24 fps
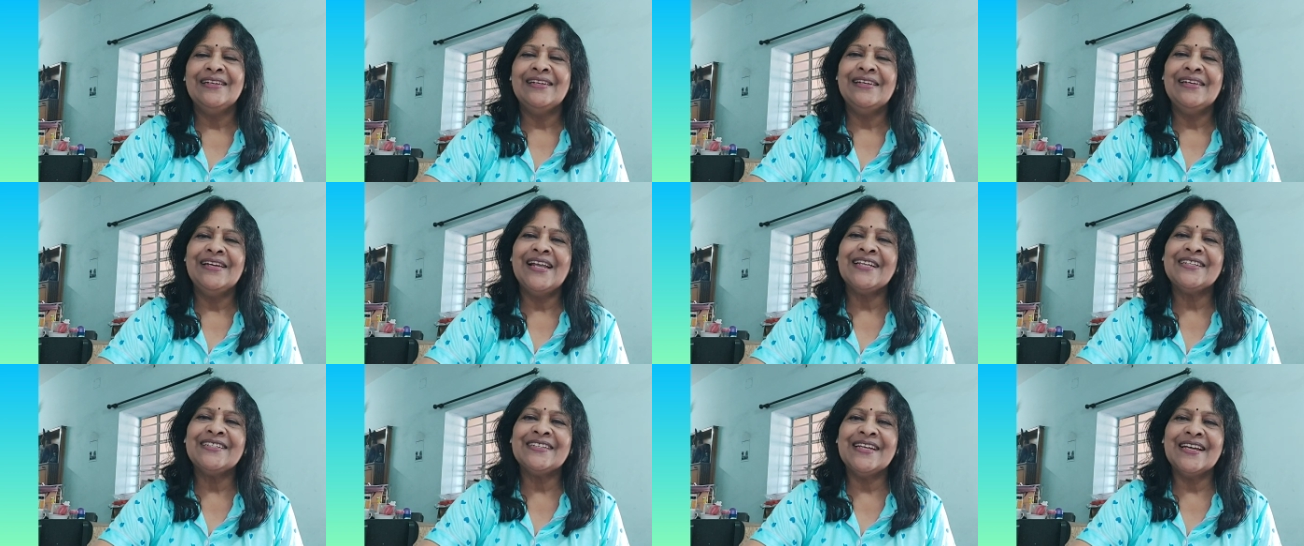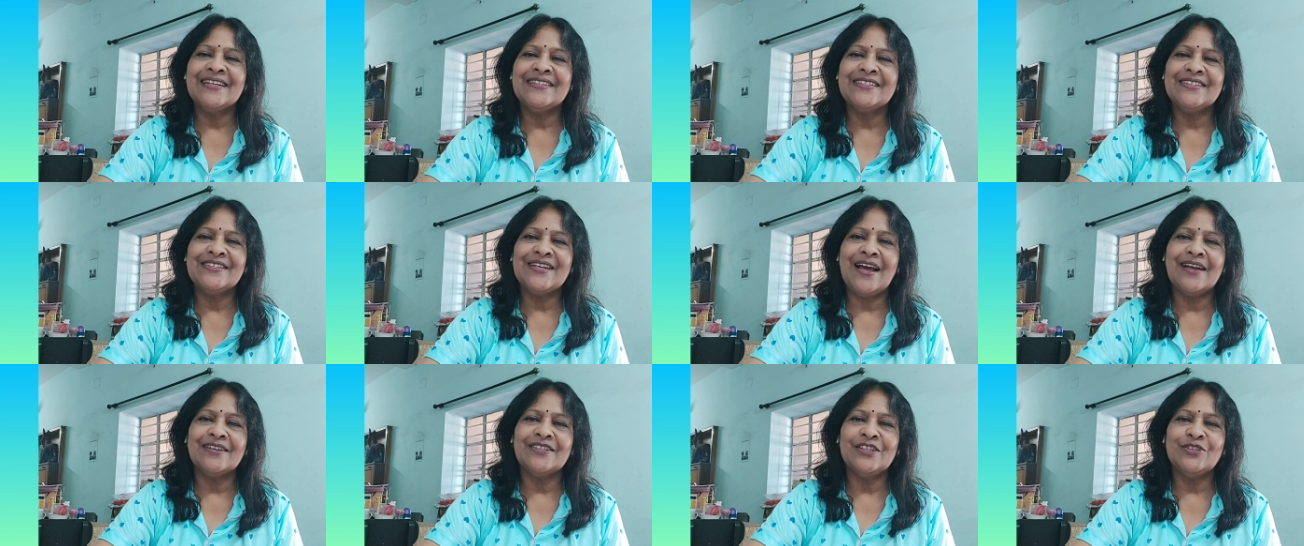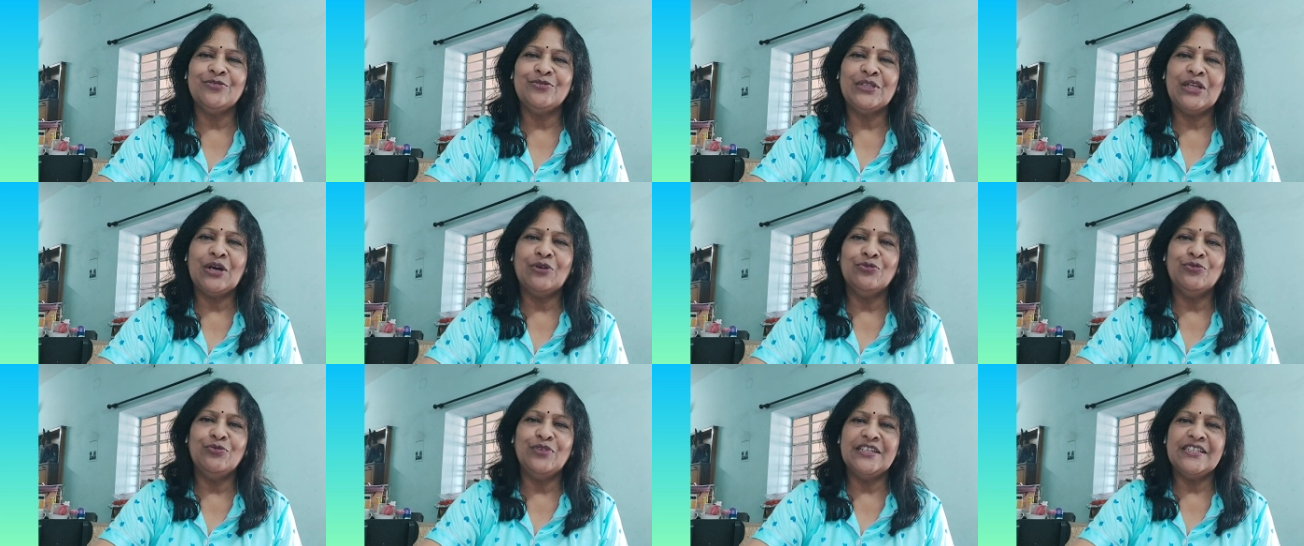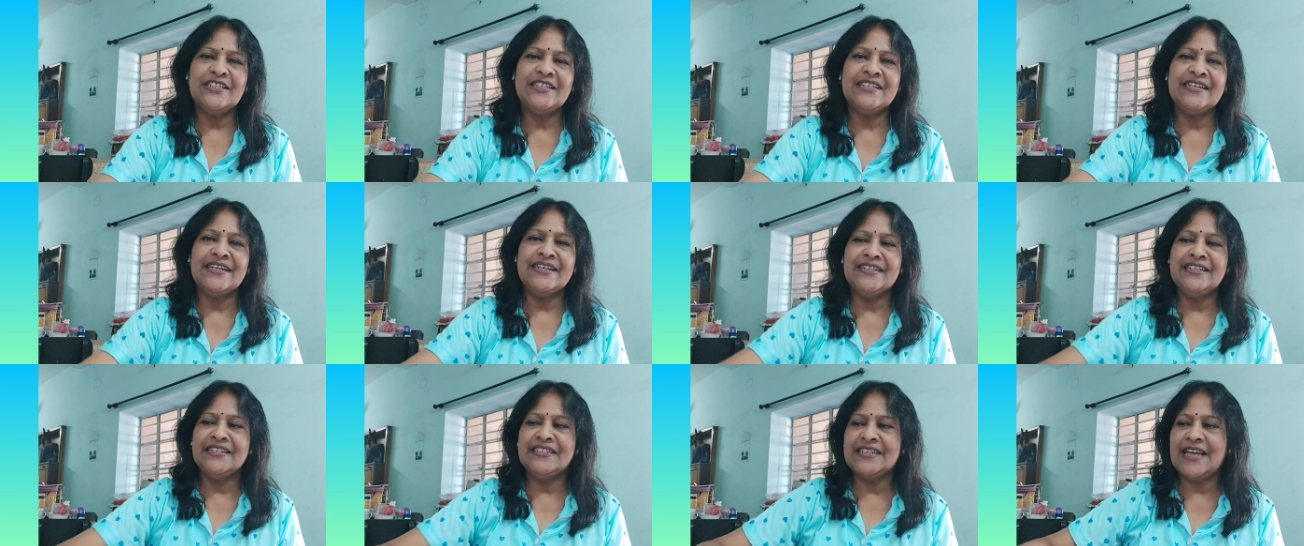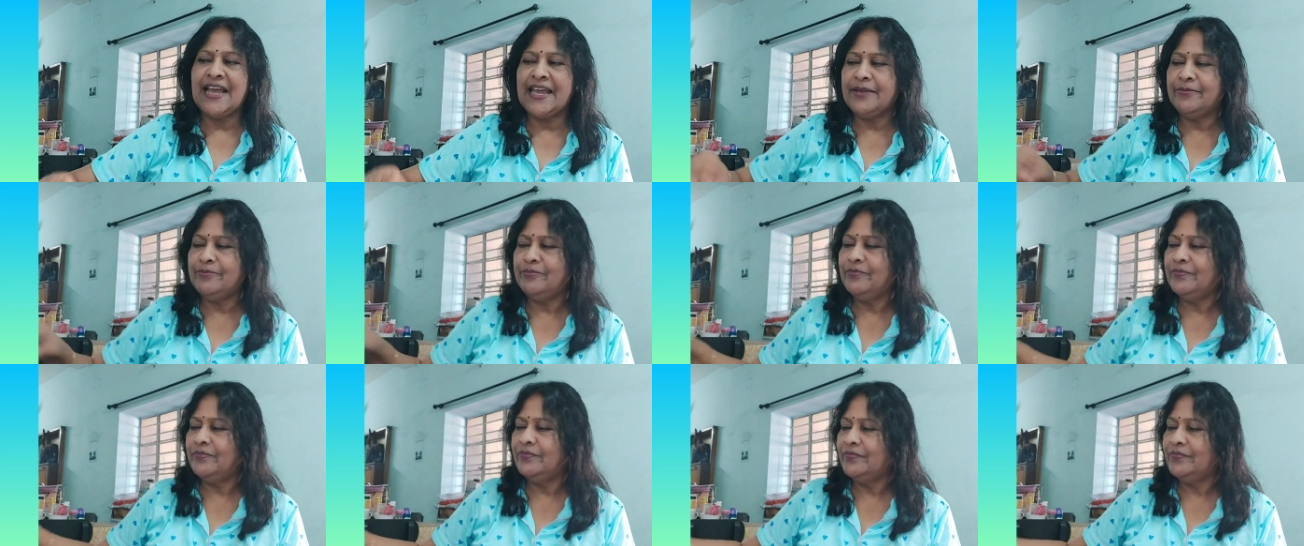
Let's get started without wasting any time.